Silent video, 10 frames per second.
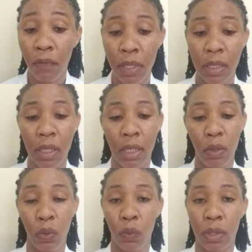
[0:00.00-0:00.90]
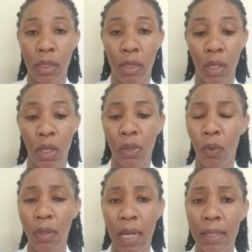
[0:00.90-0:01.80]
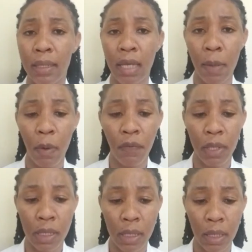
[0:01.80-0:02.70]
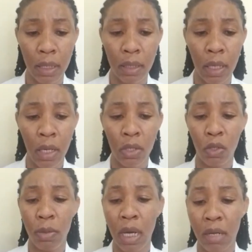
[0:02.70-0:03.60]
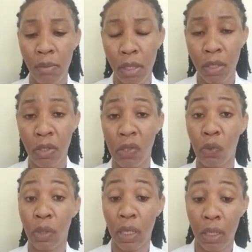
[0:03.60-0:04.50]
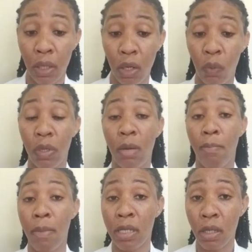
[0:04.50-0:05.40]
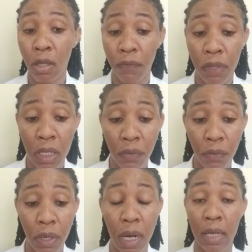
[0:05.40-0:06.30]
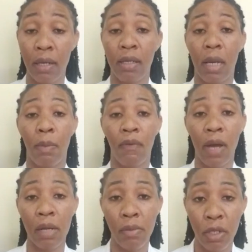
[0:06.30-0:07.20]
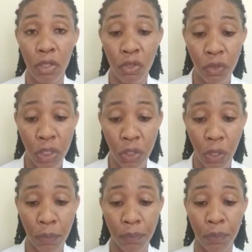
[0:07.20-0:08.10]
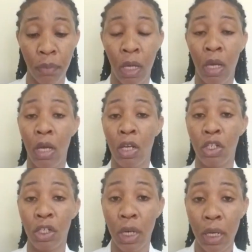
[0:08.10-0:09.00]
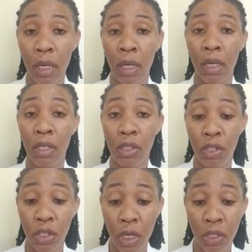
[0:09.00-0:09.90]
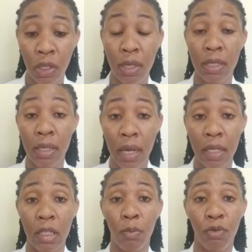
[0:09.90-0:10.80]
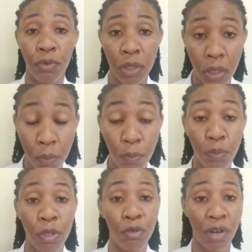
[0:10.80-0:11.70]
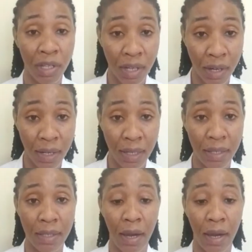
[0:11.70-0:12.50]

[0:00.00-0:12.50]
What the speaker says: of insulin used. Note that type of insulin to be administered together with the method of delivery and the type of administration. Check injection sites periodically.